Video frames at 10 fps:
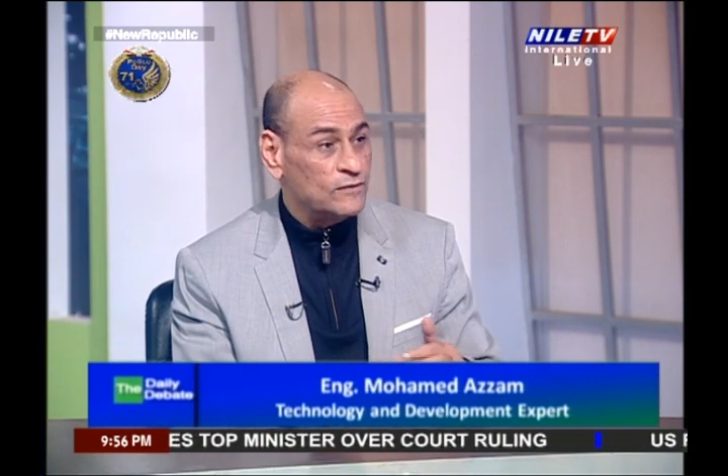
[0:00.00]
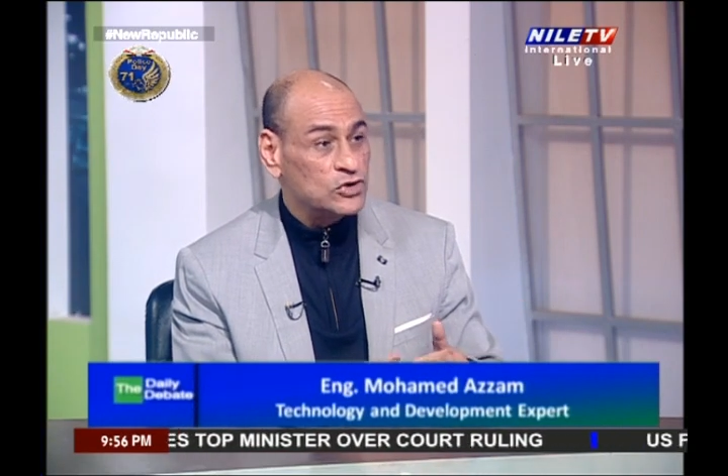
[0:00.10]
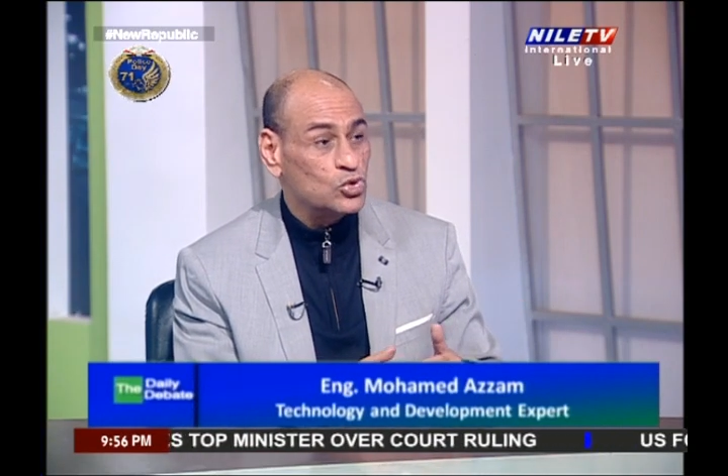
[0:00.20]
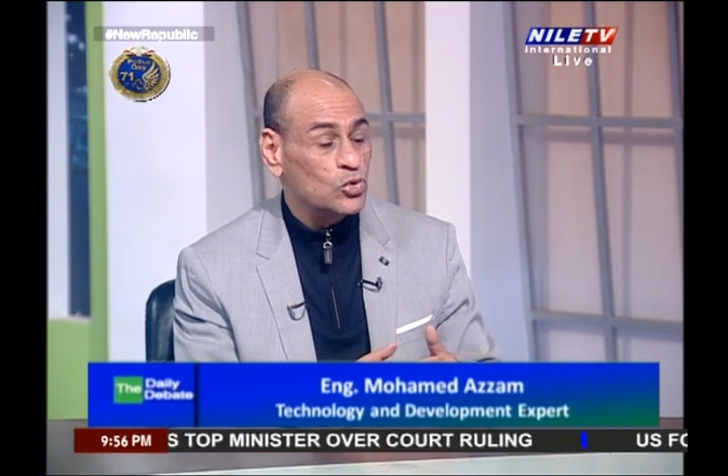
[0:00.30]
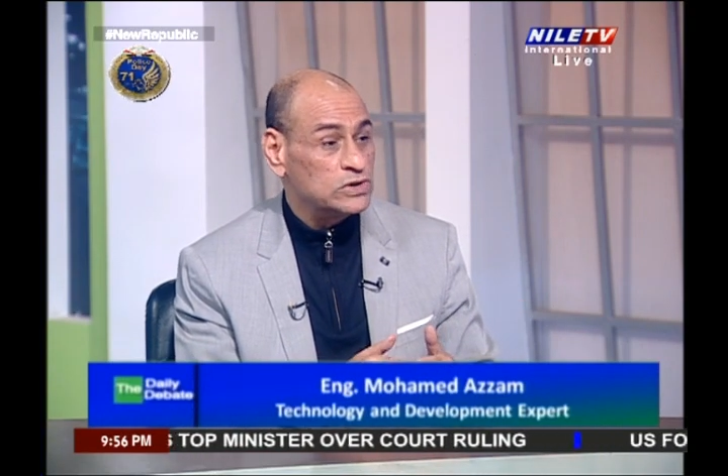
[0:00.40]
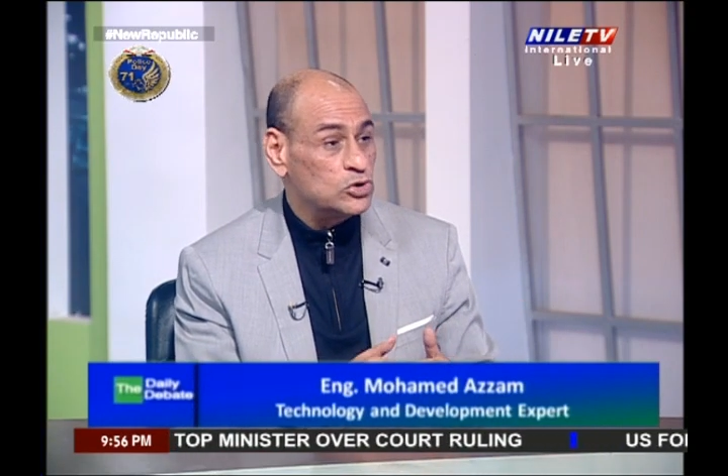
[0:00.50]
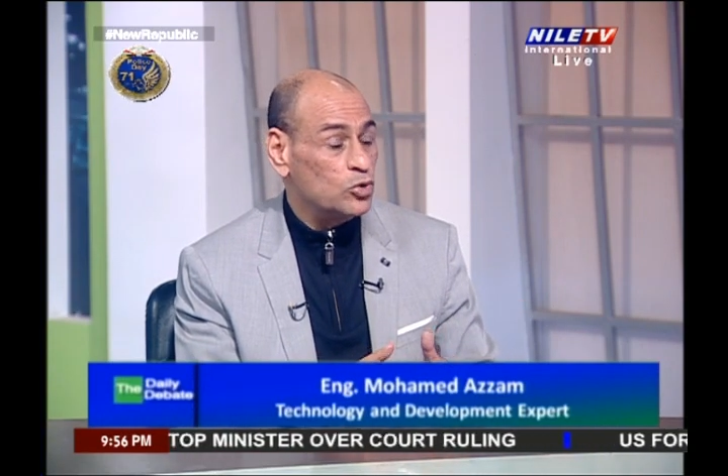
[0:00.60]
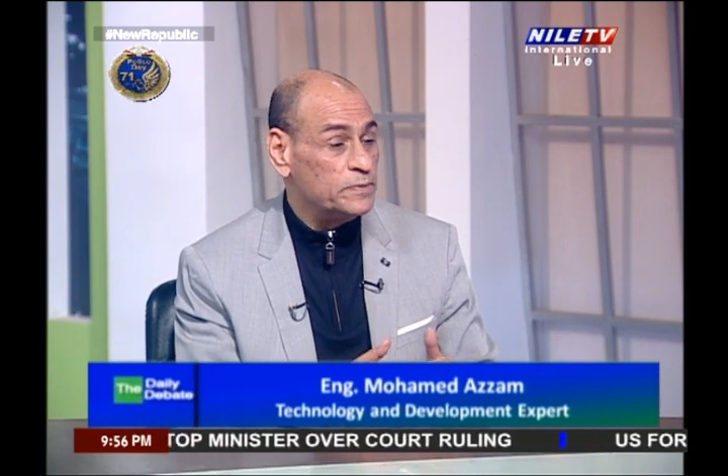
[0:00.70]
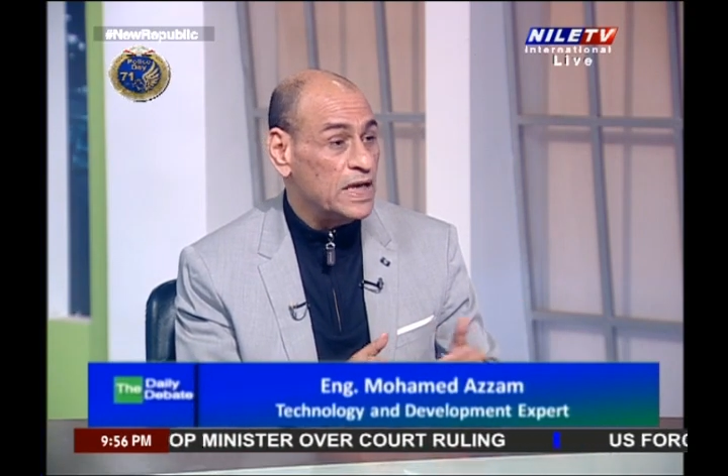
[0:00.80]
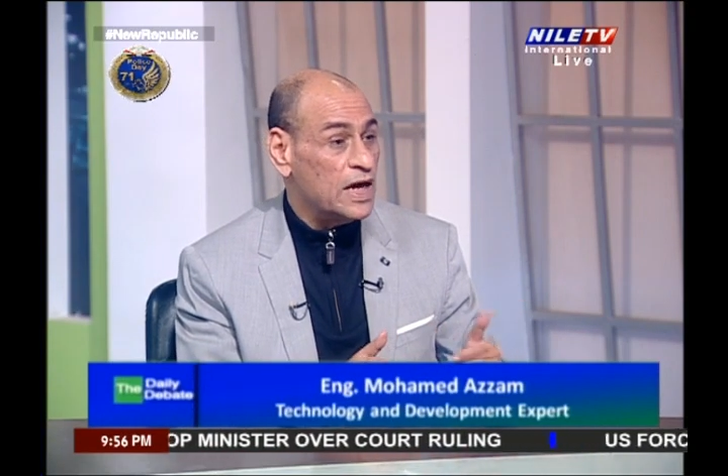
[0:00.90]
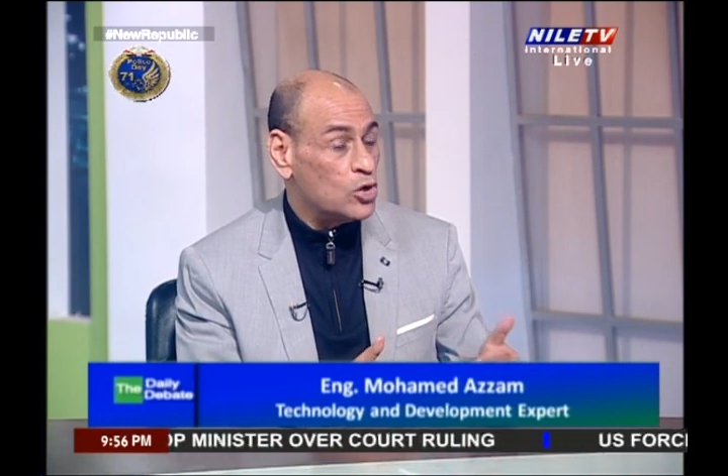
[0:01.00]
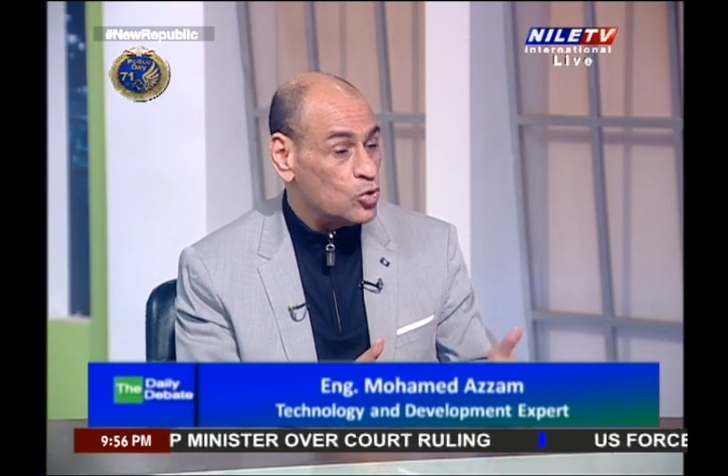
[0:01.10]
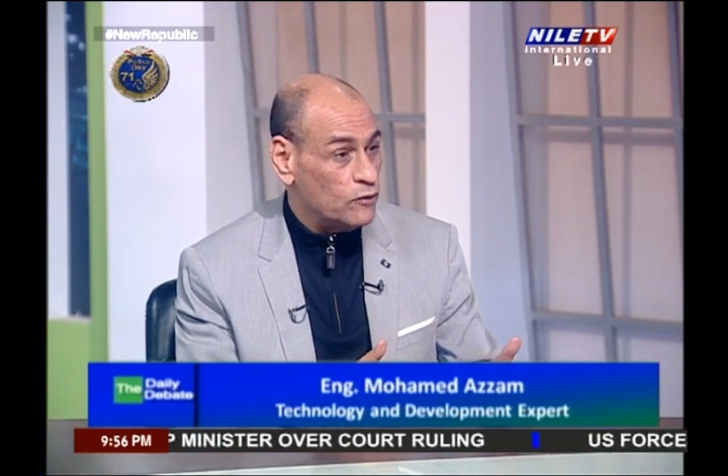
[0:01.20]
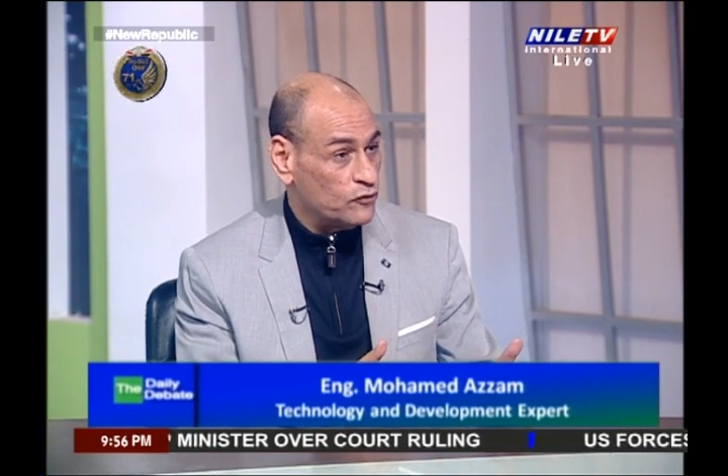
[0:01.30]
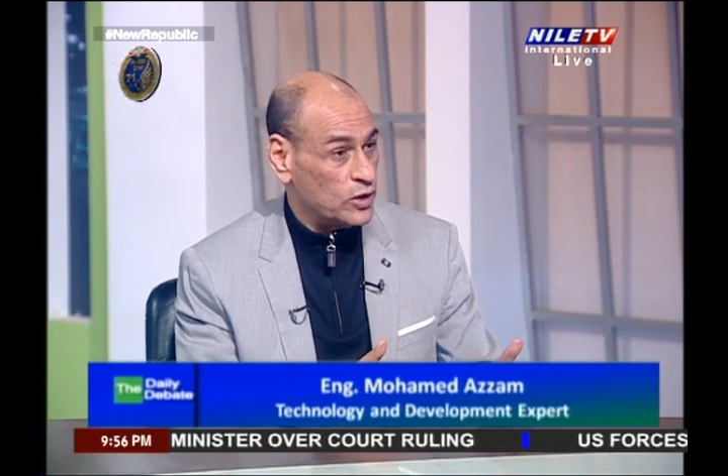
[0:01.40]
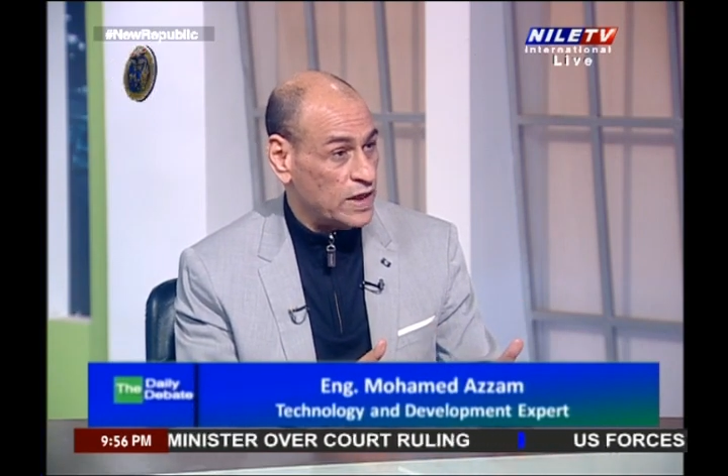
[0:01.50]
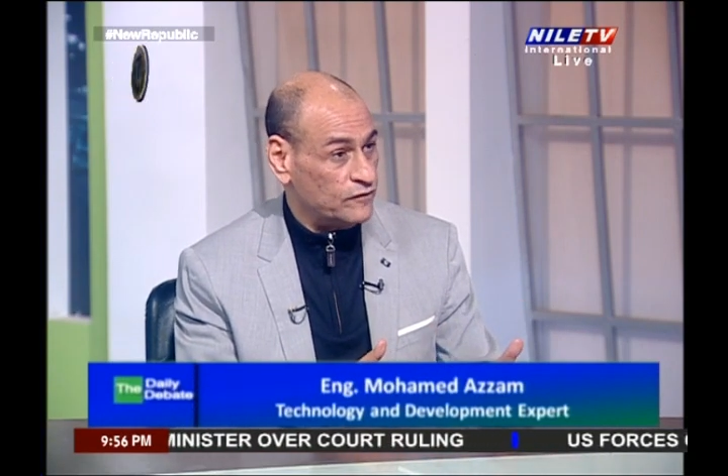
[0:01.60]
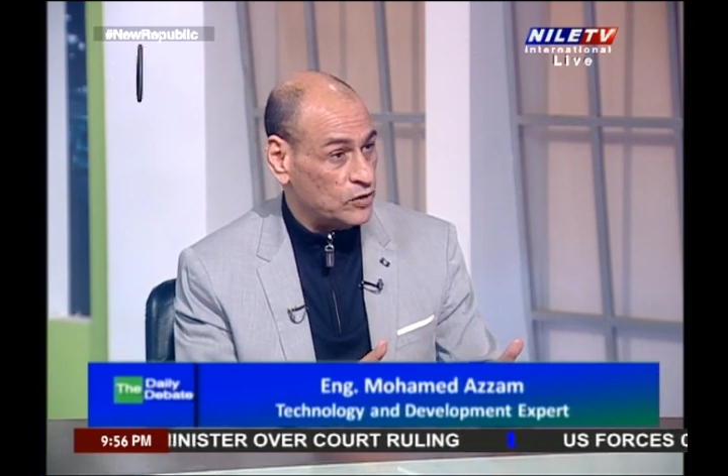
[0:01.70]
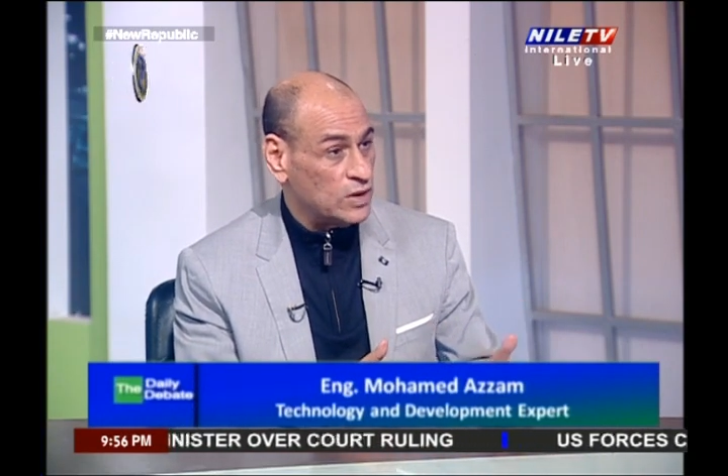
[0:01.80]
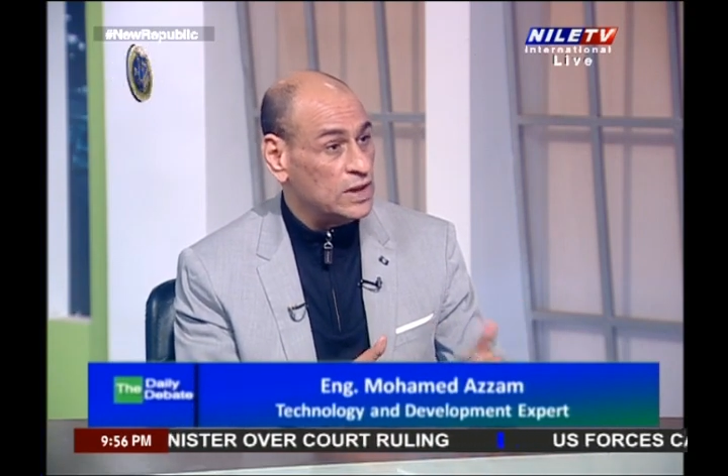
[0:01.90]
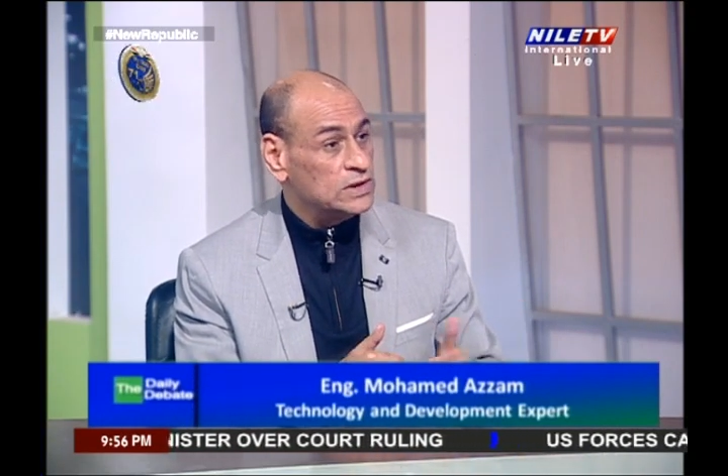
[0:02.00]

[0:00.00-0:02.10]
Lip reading: So there will be a room for everyone.